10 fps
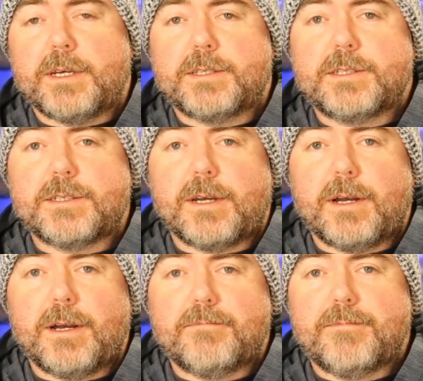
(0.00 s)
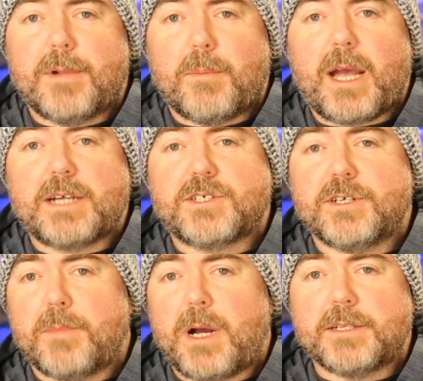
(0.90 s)
It's a passion
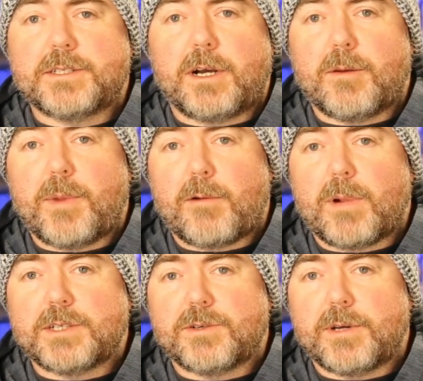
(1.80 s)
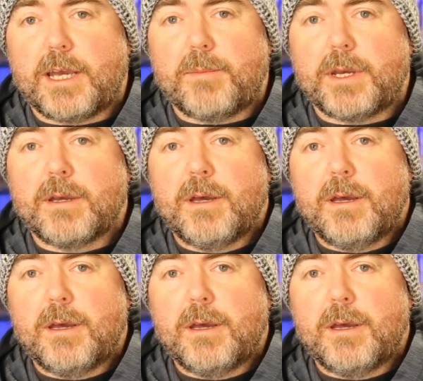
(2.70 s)
of mine to talk about retro gaming,